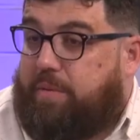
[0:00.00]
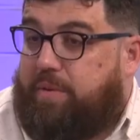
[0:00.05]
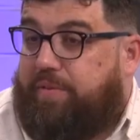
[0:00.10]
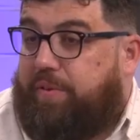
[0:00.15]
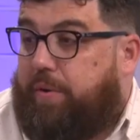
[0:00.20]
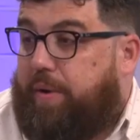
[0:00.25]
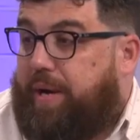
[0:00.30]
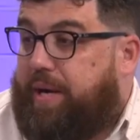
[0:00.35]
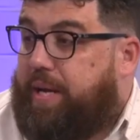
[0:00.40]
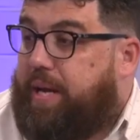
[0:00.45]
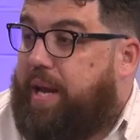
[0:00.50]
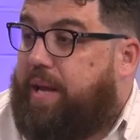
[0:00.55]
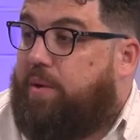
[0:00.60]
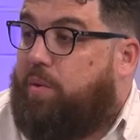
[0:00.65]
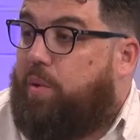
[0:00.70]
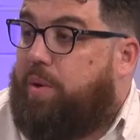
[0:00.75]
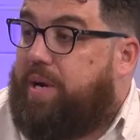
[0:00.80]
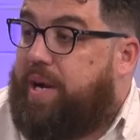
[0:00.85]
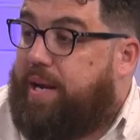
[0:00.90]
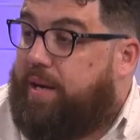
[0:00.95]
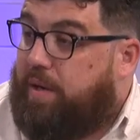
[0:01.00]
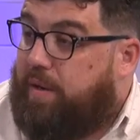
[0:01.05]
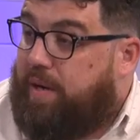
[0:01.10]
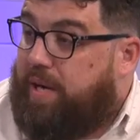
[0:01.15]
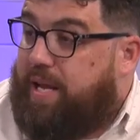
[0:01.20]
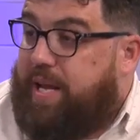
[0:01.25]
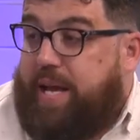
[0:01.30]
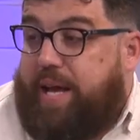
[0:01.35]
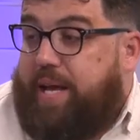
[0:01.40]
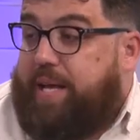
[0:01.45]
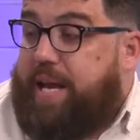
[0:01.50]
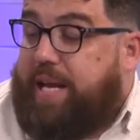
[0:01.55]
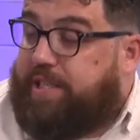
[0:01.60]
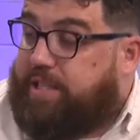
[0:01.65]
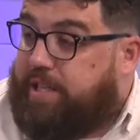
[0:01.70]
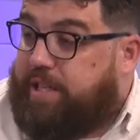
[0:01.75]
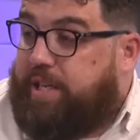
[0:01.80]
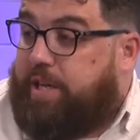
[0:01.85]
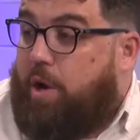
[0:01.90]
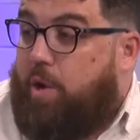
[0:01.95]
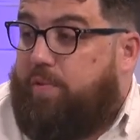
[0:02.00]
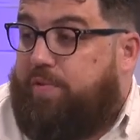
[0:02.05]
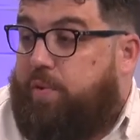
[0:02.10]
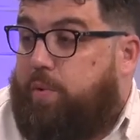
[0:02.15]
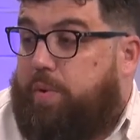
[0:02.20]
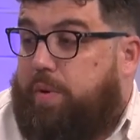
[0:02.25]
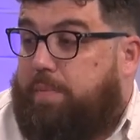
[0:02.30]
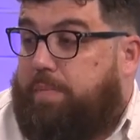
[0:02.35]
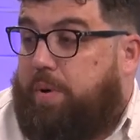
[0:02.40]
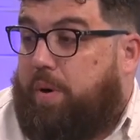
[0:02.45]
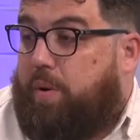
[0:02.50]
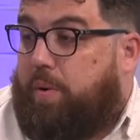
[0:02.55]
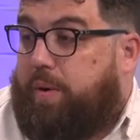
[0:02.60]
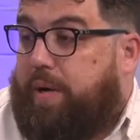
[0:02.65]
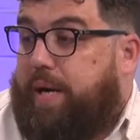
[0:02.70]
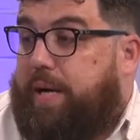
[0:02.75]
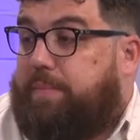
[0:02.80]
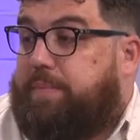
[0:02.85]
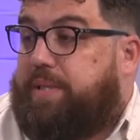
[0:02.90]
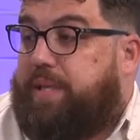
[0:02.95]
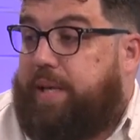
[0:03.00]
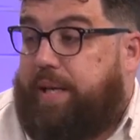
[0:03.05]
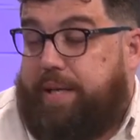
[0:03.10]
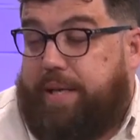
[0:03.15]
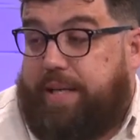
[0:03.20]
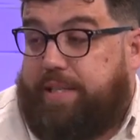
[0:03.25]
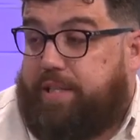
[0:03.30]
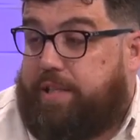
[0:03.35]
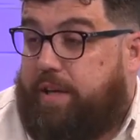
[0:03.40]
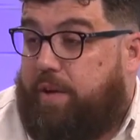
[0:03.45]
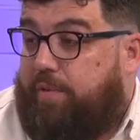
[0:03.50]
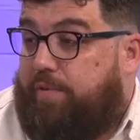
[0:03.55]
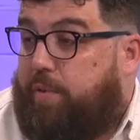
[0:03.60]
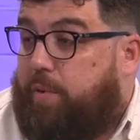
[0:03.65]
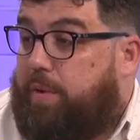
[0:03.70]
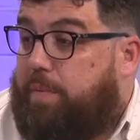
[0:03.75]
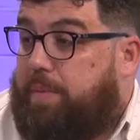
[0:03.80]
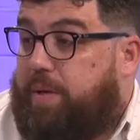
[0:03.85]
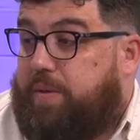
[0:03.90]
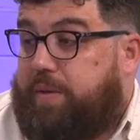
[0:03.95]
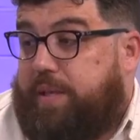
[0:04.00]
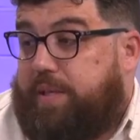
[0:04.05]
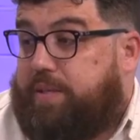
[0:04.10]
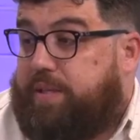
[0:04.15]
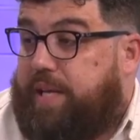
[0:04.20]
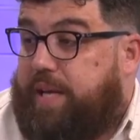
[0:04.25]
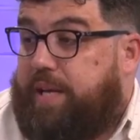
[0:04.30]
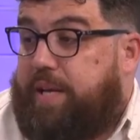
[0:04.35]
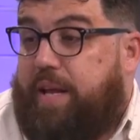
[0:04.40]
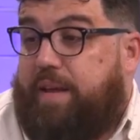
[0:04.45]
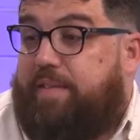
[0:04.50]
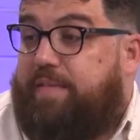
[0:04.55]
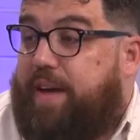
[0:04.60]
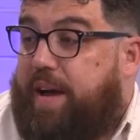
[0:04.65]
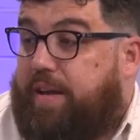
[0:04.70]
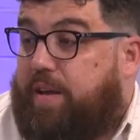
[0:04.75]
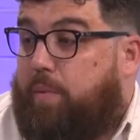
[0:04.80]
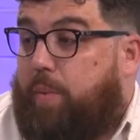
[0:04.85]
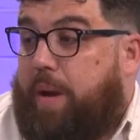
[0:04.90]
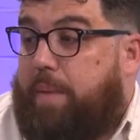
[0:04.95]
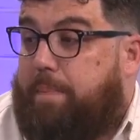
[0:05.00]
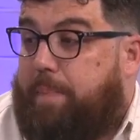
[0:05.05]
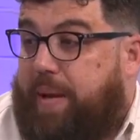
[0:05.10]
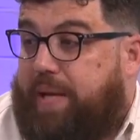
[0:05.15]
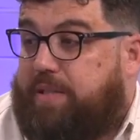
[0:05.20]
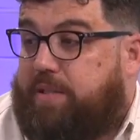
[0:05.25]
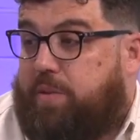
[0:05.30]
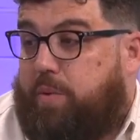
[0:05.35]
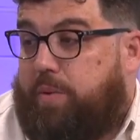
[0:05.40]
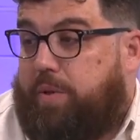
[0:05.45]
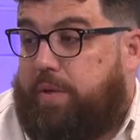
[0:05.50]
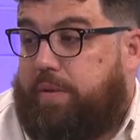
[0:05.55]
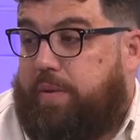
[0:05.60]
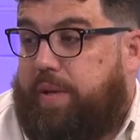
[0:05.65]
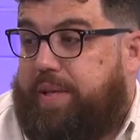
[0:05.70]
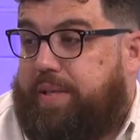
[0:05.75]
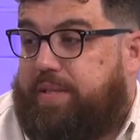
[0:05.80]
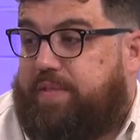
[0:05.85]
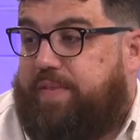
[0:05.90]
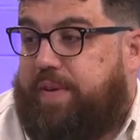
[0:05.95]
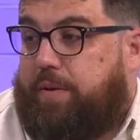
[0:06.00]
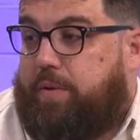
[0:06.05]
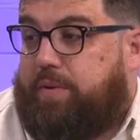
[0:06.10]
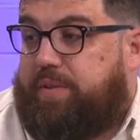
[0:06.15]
with their ADA coordinator and they should go through their programs and they should go through their buildings and they evaluate based on the latest federal